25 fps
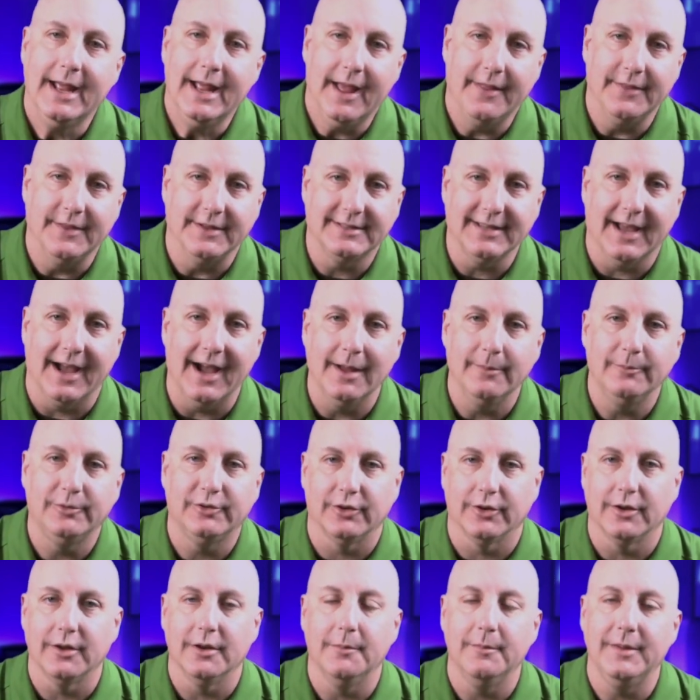and the times
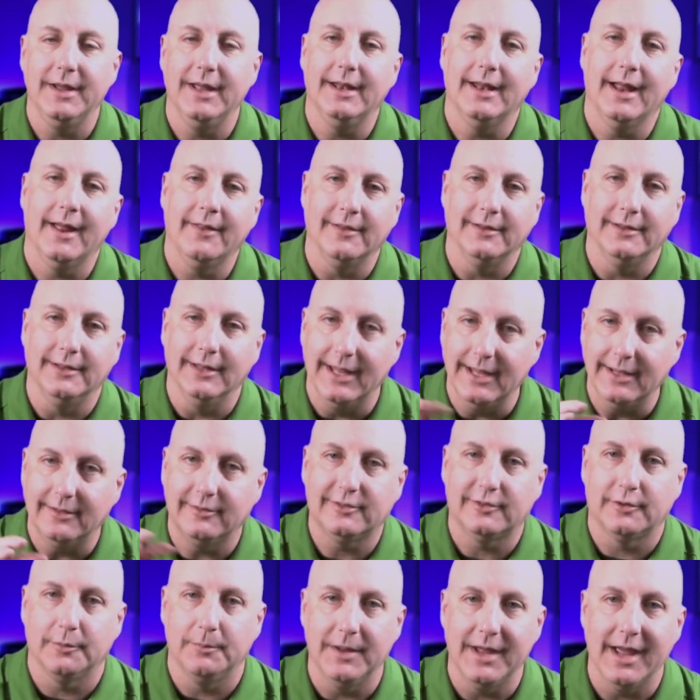they're going to meet, and the
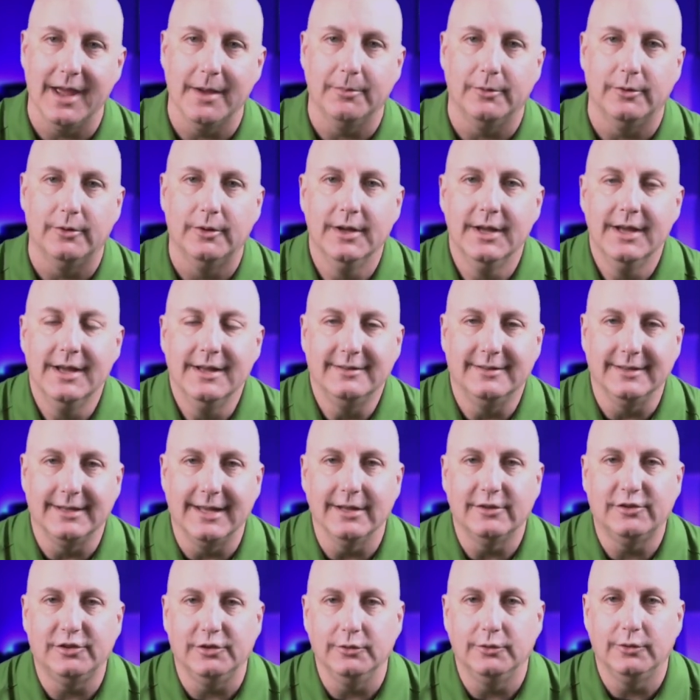links to be able to
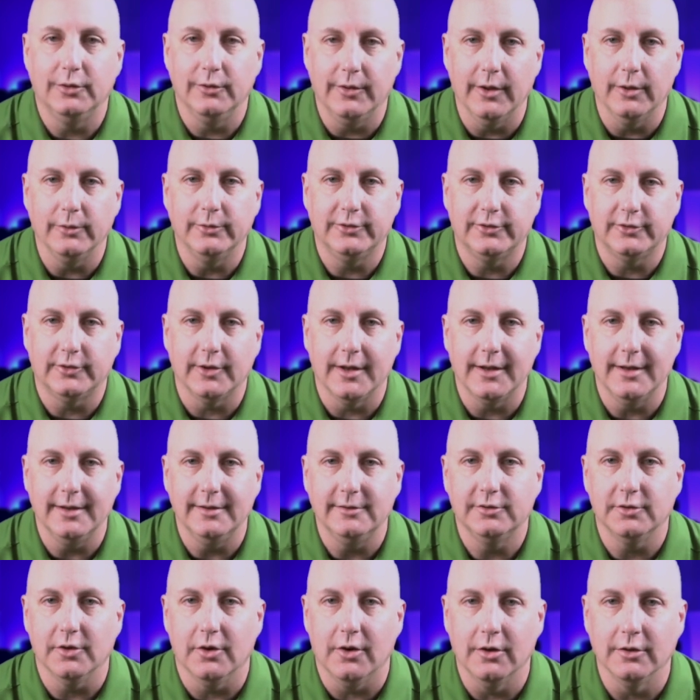get you to those
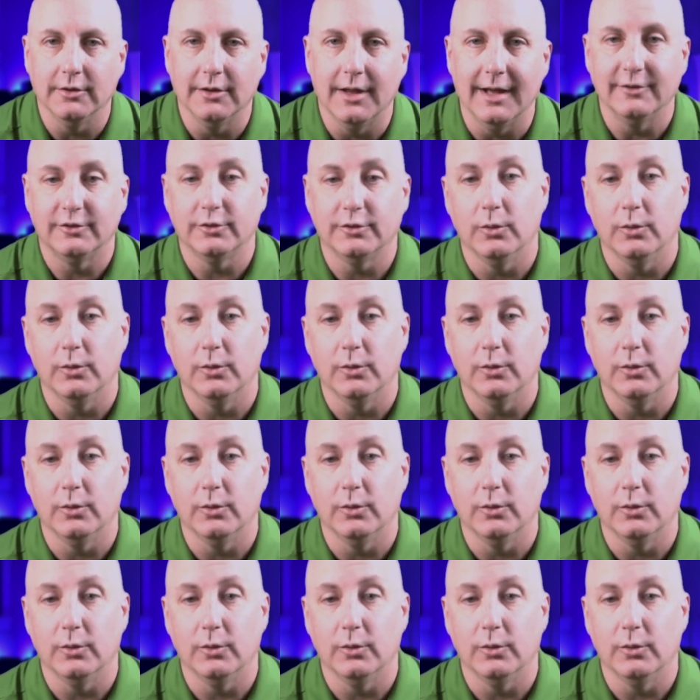studies online.